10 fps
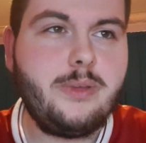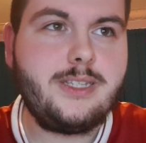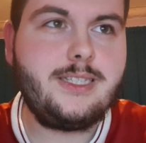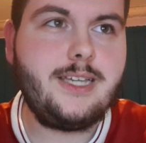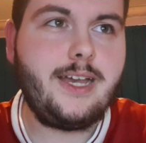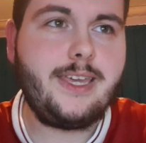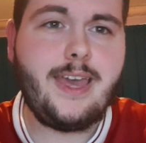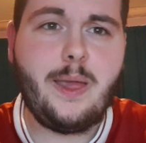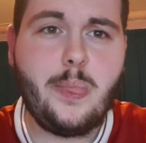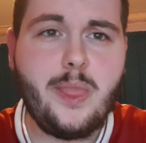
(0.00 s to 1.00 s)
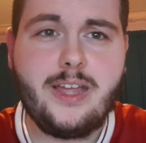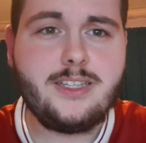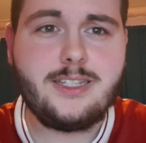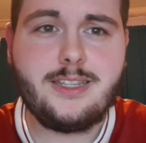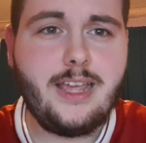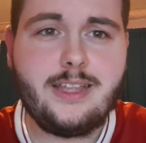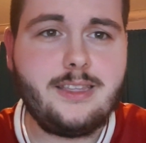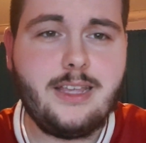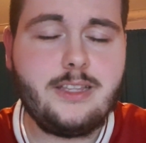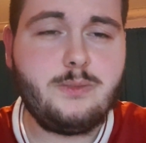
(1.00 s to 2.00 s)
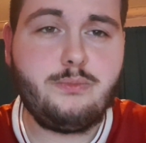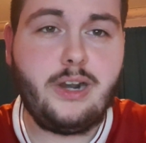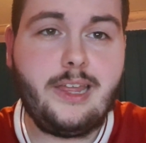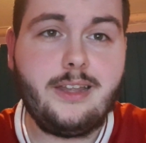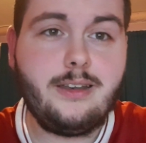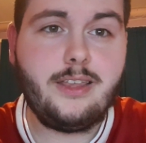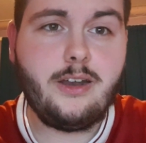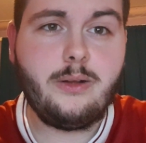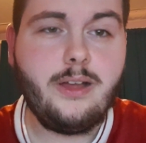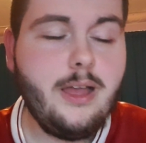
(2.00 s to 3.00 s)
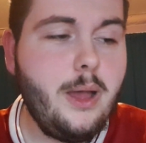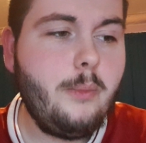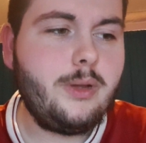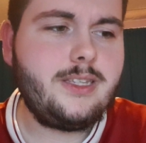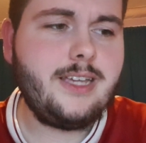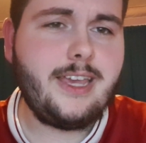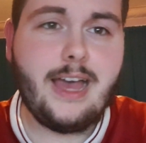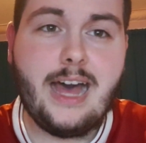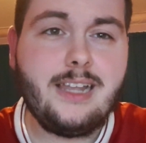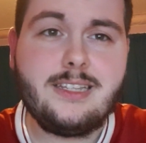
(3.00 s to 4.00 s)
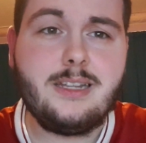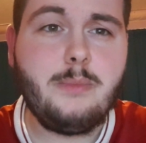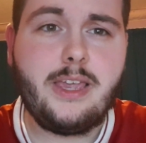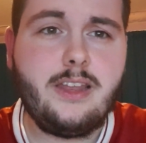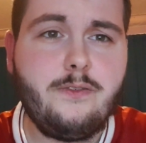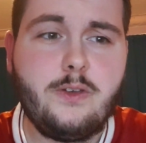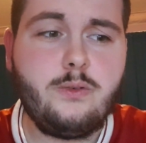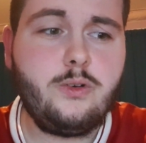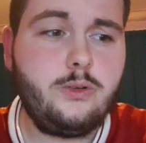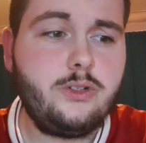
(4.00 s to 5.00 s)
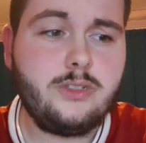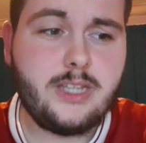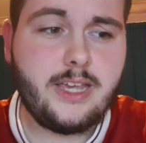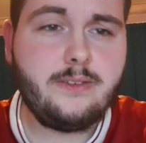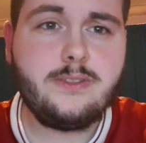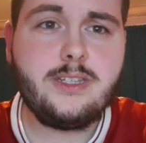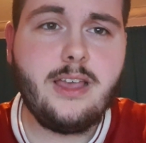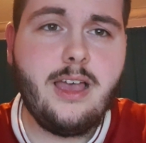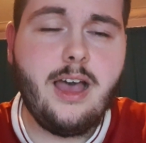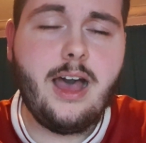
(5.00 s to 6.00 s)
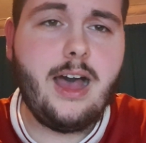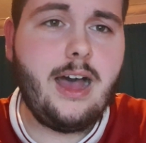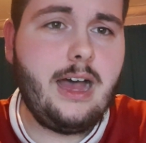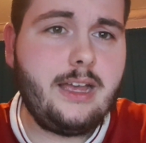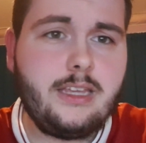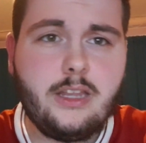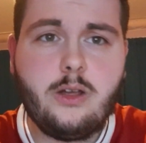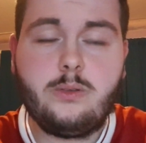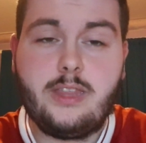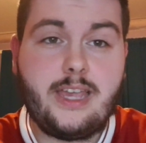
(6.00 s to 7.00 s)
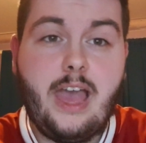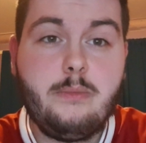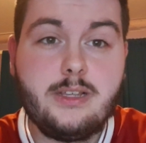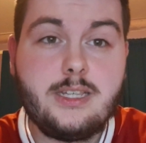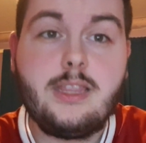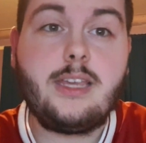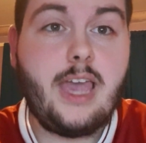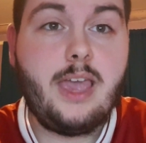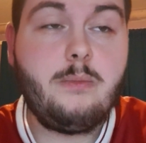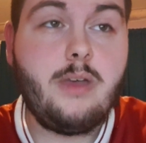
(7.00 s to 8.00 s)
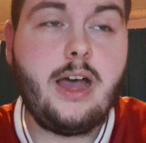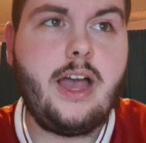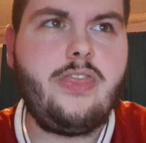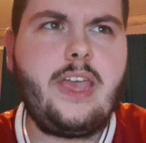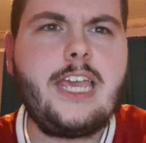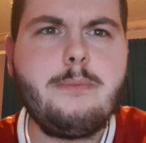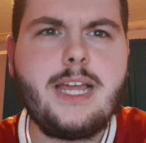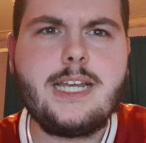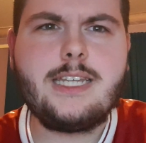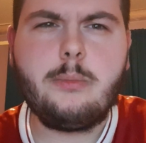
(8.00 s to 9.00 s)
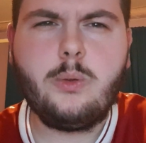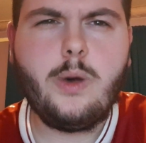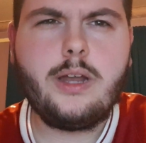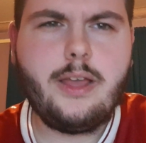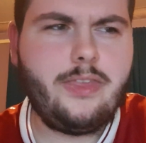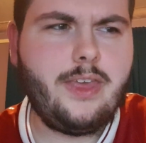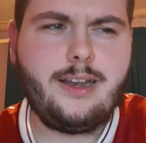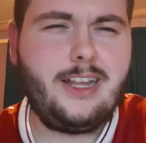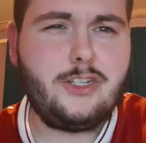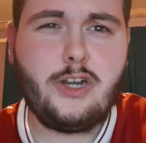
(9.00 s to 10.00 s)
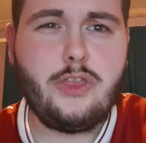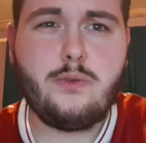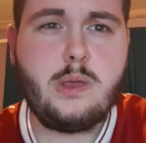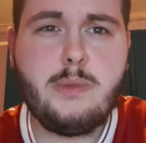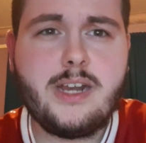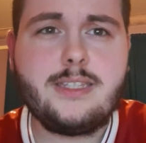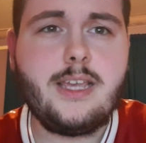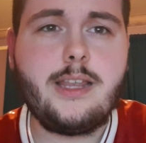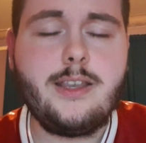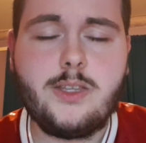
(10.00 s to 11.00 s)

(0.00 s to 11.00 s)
But yeah, it's brilliant, But yeah, Alisson making a few crucial saves, that kept us in the game. I think he made a double one, I think literally 3 minutes in.